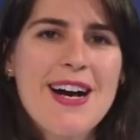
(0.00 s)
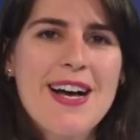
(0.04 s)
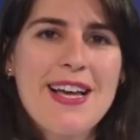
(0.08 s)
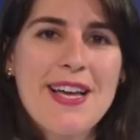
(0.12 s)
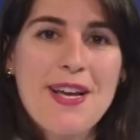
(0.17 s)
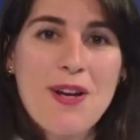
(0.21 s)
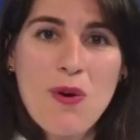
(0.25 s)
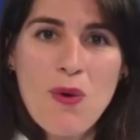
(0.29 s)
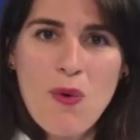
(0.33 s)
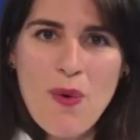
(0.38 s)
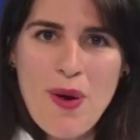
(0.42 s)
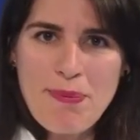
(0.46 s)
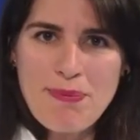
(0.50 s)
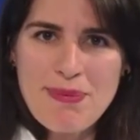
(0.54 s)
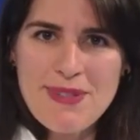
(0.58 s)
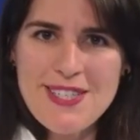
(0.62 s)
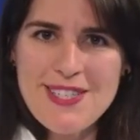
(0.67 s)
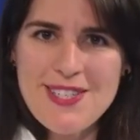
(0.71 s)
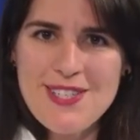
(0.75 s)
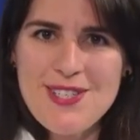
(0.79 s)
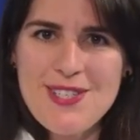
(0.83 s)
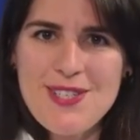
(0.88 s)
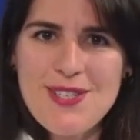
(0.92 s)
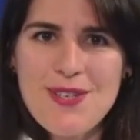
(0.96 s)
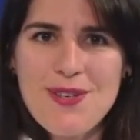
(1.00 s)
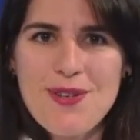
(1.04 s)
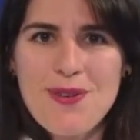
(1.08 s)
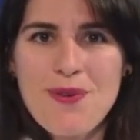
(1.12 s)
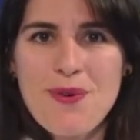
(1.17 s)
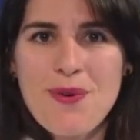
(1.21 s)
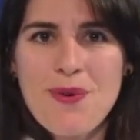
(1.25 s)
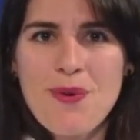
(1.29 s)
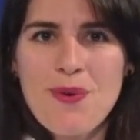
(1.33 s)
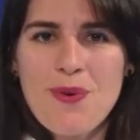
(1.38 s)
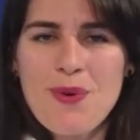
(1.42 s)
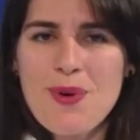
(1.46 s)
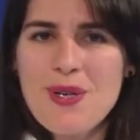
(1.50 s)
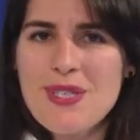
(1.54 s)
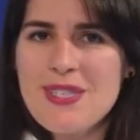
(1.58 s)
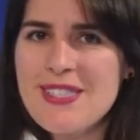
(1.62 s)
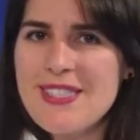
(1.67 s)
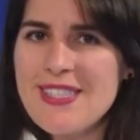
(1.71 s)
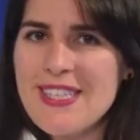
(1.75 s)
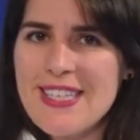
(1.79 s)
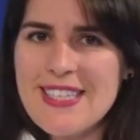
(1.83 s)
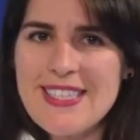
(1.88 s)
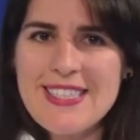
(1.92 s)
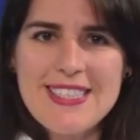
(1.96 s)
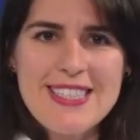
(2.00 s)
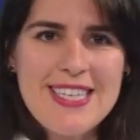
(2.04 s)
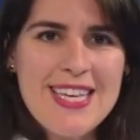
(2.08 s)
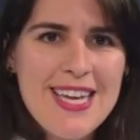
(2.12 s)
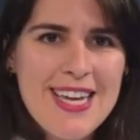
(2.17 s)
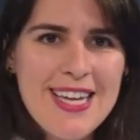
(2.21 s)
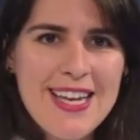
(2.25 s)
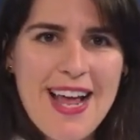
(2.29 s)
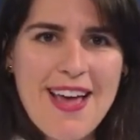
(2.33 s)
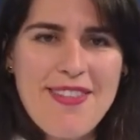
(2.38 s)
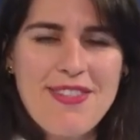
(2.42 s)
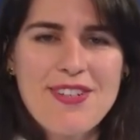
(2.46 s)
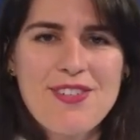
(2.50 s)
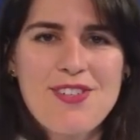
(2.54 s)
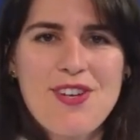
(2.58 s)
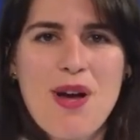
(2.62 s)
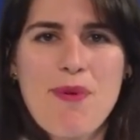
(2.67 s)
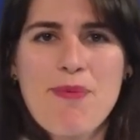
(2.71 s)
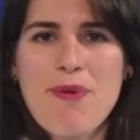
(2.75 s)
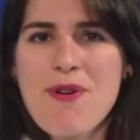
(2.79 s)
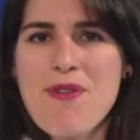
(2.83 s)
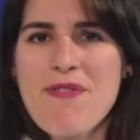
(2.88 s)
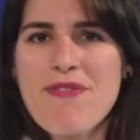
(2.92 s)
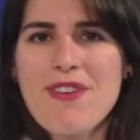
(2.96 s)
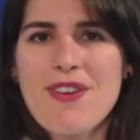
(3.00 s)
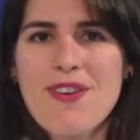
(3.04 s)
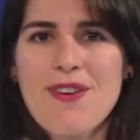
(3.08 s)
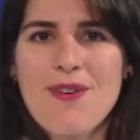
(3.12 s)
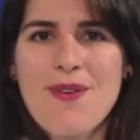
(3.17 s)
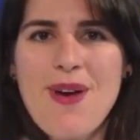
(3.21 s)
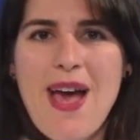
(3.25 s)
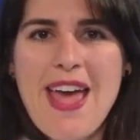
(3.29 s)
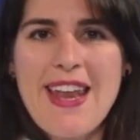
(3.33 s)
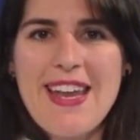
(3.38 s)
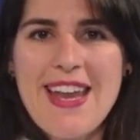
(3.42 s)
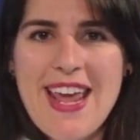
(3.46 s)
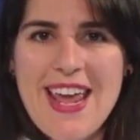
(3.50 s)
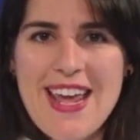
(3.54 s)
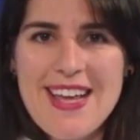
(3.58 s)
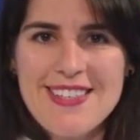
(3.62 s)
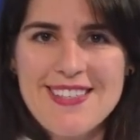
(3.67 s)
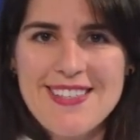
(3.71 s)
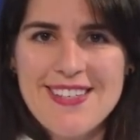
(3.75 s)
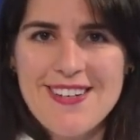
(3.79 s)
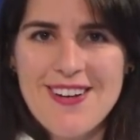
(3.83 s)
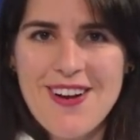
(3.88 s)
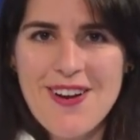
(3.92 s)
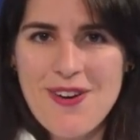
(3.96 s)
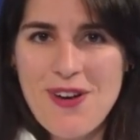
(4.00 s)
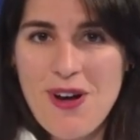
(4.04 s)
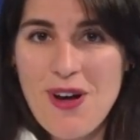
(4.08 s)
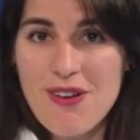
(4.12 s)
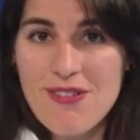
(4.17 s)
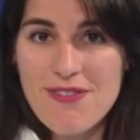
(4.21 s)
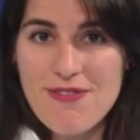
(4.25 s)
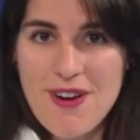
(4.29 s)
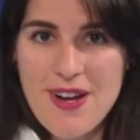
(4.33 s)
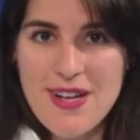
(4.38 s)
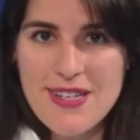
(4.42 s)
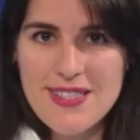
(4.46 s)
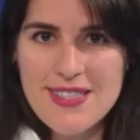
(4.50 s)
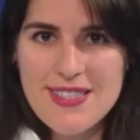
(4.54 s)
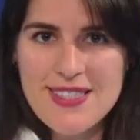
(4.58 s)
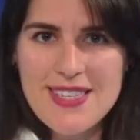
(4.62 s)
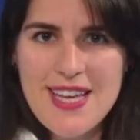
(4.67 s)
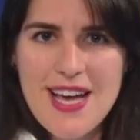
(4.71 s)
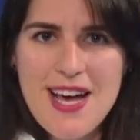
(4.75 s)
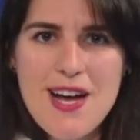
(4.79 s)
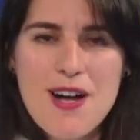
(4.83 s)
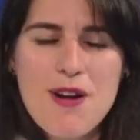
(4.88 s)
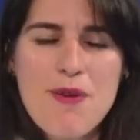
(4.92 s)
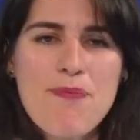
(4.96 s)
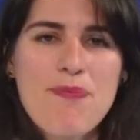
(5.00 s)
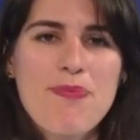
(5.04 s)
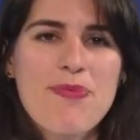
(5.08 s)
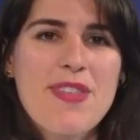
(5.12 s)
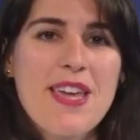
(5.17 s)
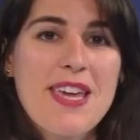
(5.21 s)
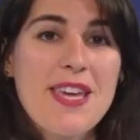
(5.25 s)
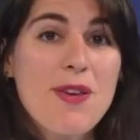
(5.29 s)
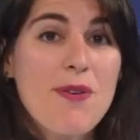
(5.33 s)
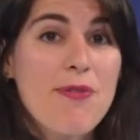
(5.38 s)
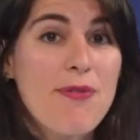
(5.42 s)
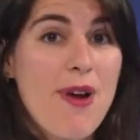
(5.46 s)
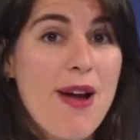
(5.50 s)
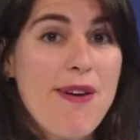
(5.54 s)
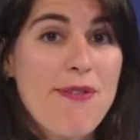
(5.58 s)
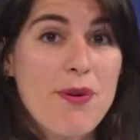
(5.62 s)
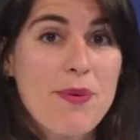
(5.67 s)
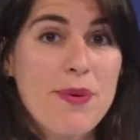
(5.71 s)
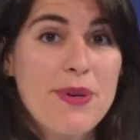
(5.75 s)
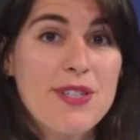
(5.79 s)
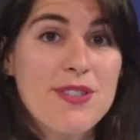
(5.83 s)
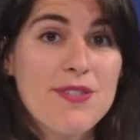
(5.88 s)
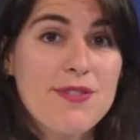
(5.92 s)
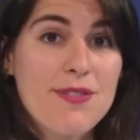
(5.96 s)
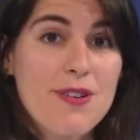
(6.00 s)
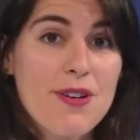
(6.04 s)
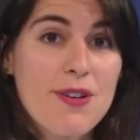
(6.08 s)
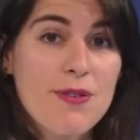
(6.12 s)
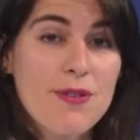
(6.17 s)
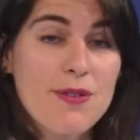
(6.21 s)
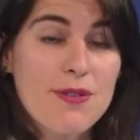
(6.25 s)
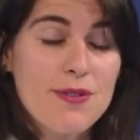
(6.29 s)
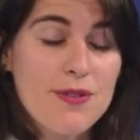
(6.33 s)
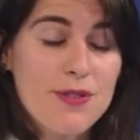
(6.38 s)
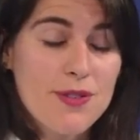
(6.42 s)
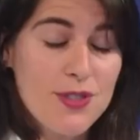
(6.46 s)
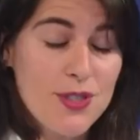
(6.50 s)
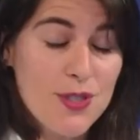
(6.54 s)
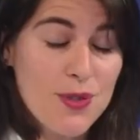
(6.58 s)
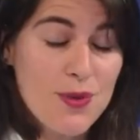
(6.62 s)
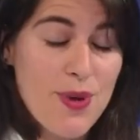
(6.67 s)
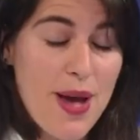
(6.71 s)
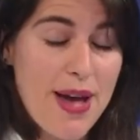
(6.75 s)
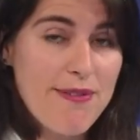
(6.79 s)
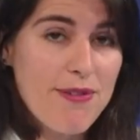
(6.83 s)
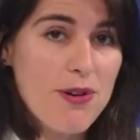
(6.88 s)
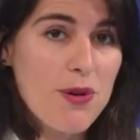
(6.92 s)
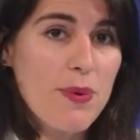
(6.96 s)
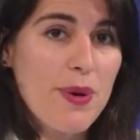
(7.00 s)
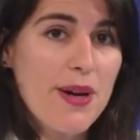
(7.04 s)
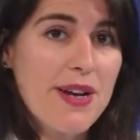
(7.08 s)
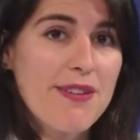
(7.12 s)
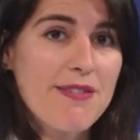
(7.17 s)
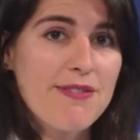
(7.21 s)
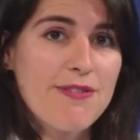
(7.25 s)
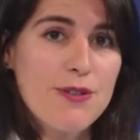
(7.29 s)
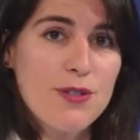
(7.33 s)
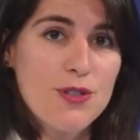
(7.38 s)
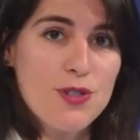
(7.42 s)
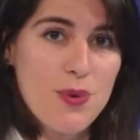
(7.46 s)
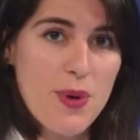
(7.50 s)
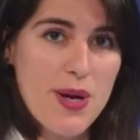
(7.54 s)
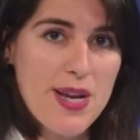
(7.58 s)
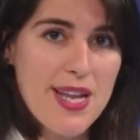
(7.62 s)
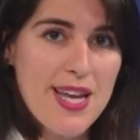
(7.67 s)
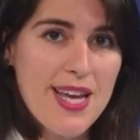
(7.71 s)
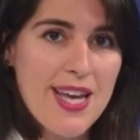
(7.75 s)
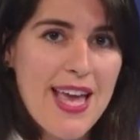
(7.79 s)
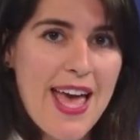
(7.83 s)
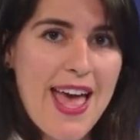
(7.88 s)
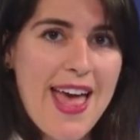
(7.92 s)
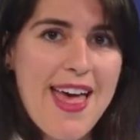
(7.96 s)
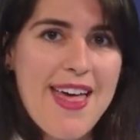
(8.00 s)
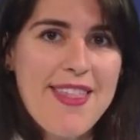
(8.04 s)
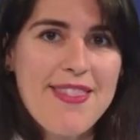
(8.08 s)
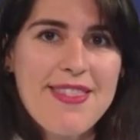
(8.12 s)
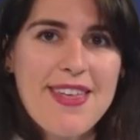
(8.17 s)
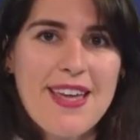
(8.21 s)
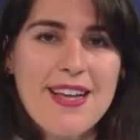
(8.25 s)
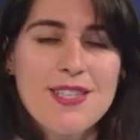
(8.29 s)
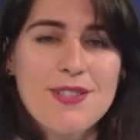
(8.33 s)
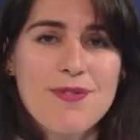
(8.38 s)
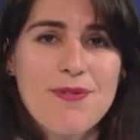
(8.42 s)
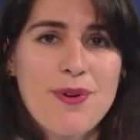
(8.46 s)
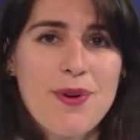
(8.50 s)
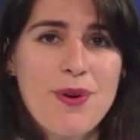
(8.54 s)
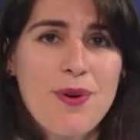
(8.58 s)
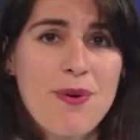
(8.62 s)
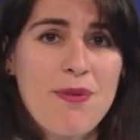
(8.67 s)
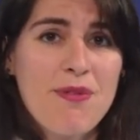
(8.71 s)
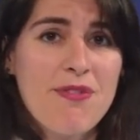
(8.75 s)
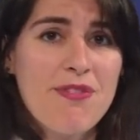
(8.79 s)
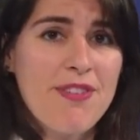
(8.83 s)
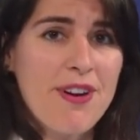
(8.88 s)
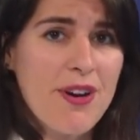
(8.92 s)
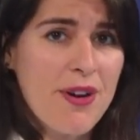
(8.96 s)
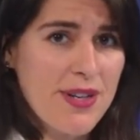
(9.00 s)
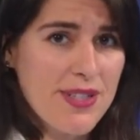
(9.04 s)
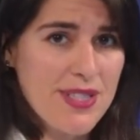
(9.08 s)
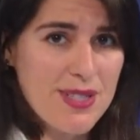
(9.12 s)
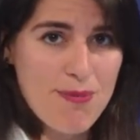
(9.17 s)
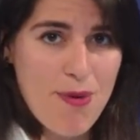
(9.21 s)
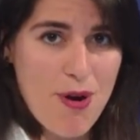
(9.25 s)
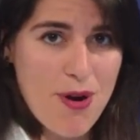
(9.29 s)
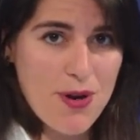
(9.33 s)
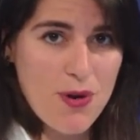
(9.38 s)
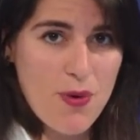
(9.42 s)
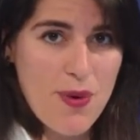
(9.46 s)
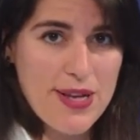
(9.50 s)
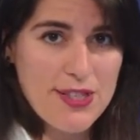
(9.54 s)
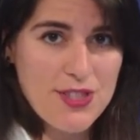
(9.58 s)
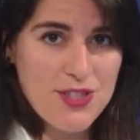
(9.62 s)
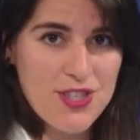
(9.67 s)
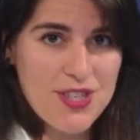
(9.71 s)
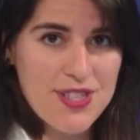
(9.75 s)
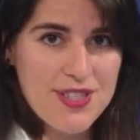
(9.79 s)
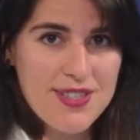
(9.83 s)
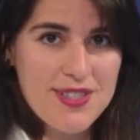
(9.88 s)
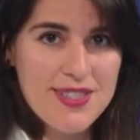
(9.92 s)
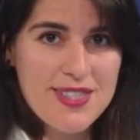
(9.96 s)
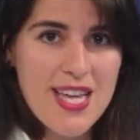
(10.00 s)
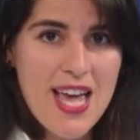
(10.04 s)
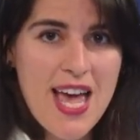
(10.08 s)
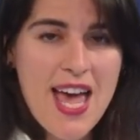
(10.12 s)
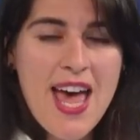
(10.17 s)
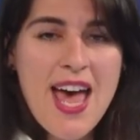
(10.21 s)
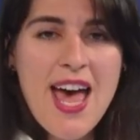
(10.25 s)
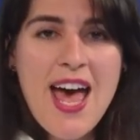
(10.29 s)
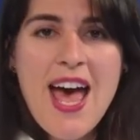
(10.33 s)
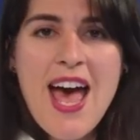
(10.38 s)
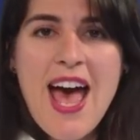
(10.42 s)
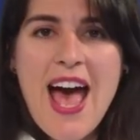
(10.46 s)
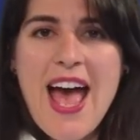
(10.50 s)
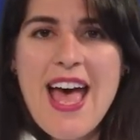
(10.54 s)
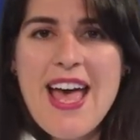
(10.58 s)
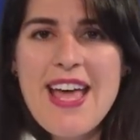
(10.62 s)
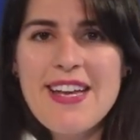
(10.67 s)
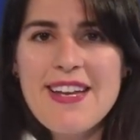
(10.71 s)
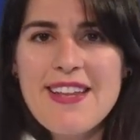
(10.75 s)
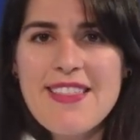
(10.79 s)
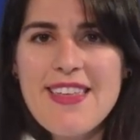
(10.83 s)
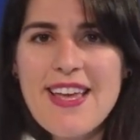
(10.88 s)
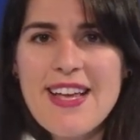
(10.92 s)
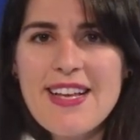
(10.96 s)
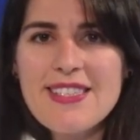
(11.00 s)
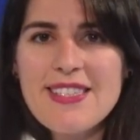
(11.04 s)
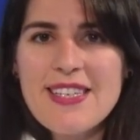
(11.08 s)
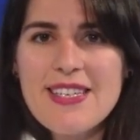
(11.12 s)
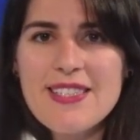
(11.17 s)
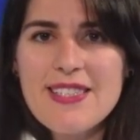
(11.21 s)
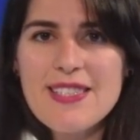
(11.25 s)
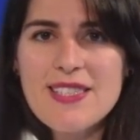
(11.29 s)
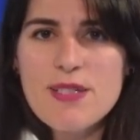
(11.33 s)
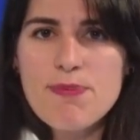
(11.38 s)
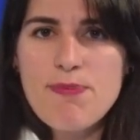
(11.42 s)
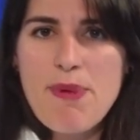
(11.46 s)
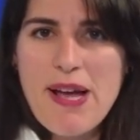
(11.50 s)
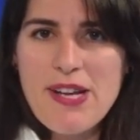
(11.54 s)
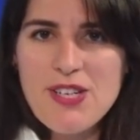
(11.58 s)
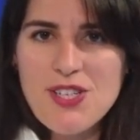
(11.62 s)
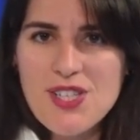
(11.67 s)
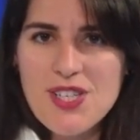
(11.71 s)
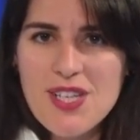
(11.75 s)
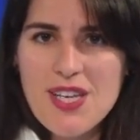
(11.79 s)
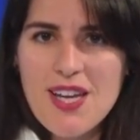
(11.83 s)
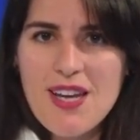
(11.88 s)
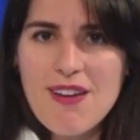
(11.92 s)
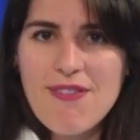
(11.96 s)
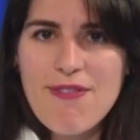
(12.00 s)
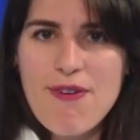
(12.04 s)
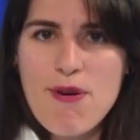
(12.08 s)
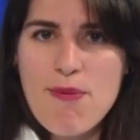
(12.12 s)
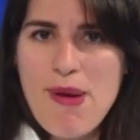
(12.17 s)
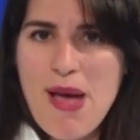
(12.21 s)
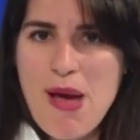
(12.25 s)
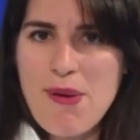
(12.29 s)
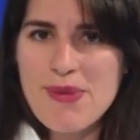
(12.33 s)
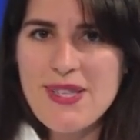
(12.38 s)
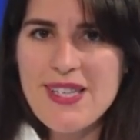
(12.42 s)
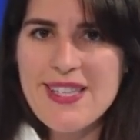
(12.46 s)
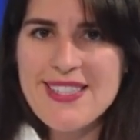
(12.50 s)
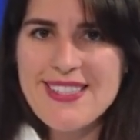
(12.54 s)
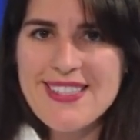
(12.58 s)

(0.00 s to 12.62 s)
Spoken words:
equipped to succeed at the job interview and ace it on all fronts. Thank you to everyone for joining, and thanks for your very smart questions. And thanks especially for Pamela